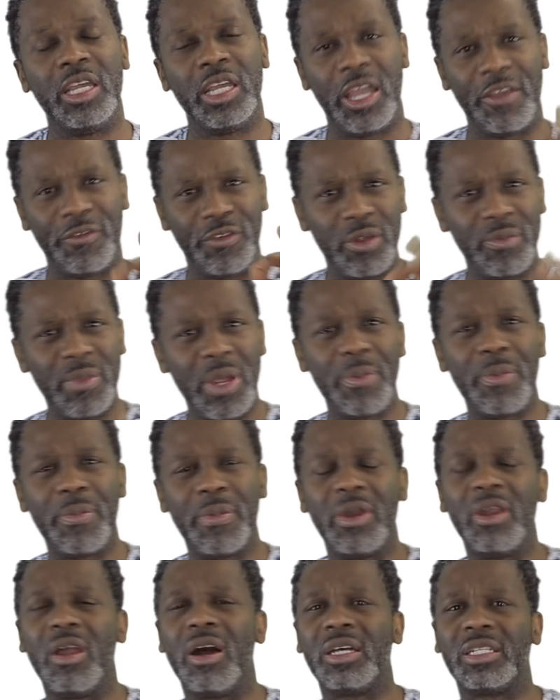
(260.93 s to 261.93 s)
If you remember
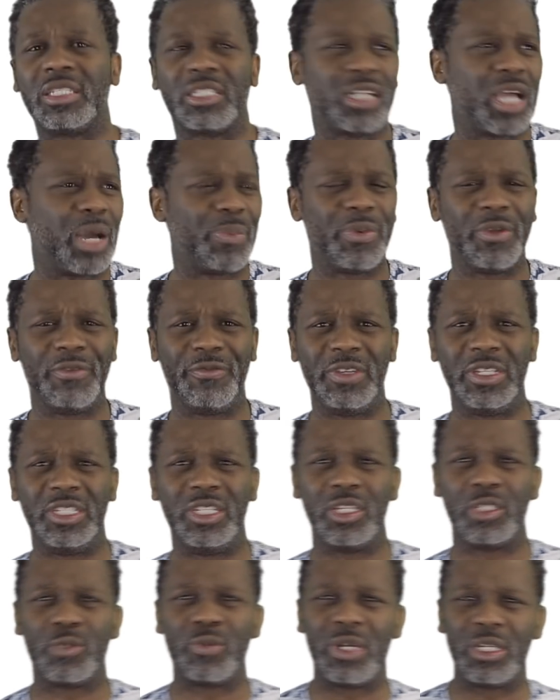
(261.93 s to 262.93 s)
my last couple of
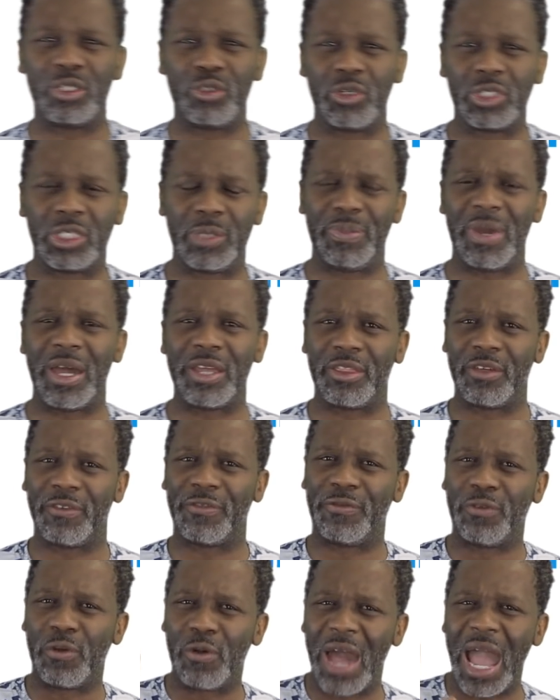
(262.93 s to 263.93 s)
videos when I talked about the
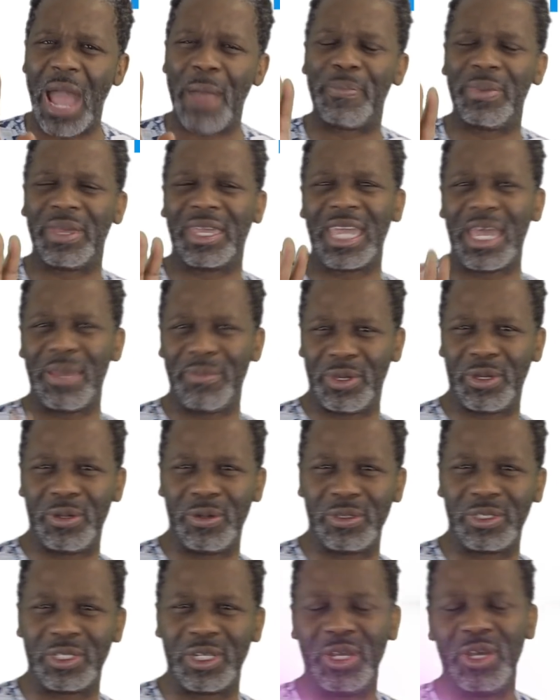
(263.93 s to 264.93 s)
4 happy
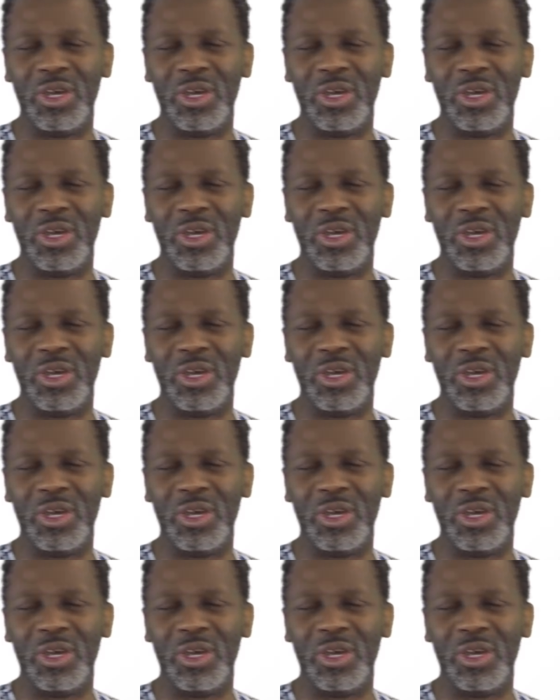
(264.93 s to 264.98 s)
chemicals,